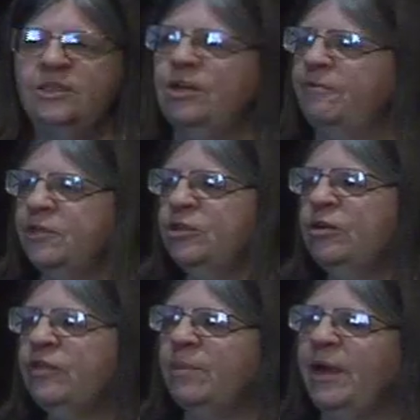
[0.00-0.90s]
So for
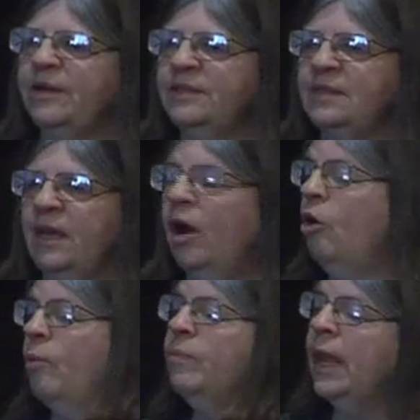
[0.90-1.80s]
two of them I could say,
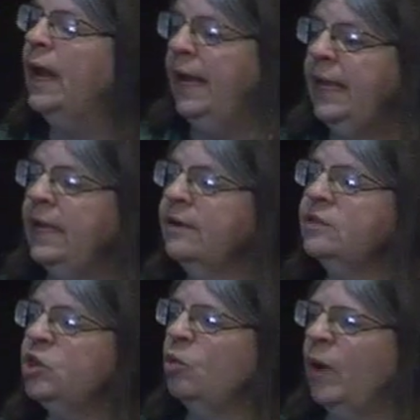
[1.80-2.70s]
oh,
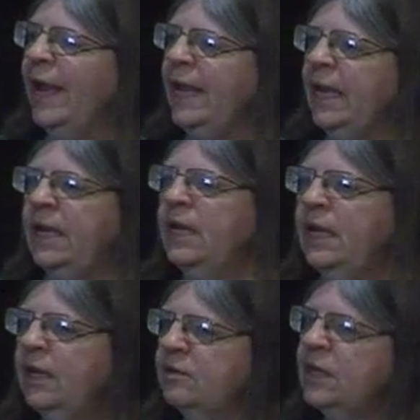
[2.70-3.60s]
here's your way in.
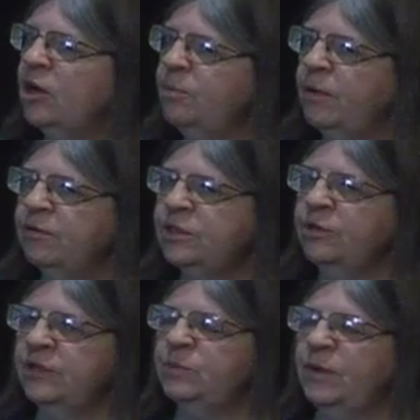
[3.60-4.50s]
Here's how to post
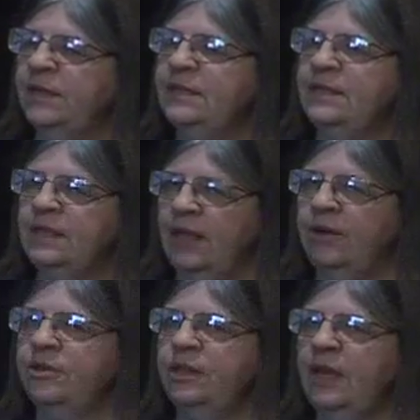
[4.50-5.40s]
your response as a
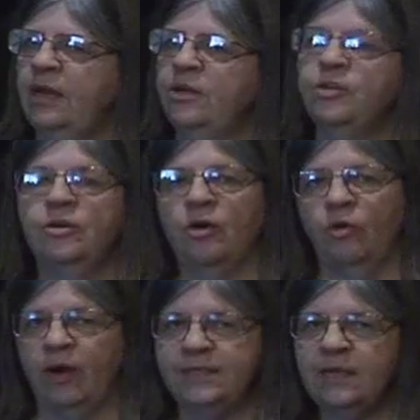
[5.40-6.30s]
letter to the editor
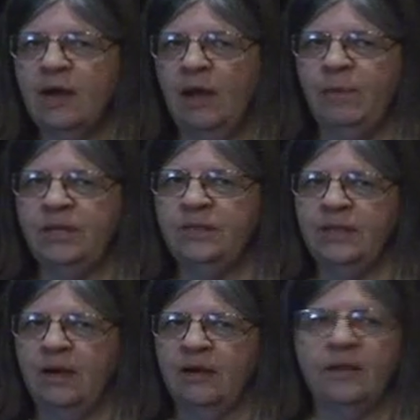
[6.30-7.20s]
or as a comment to
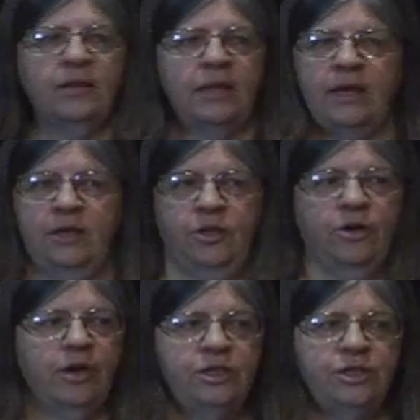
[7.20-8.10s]
the article, and I
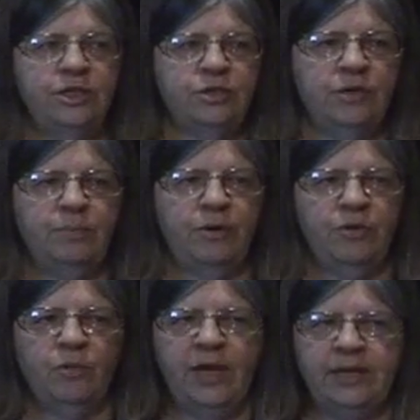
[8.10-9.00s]
encourage you to do it
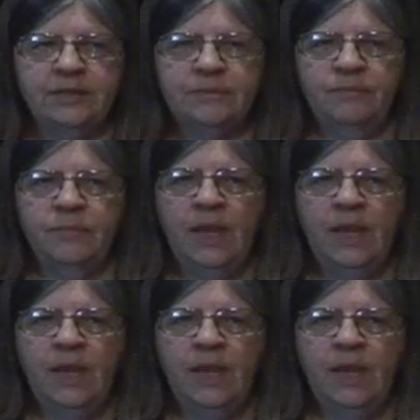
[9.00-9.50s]
both ways.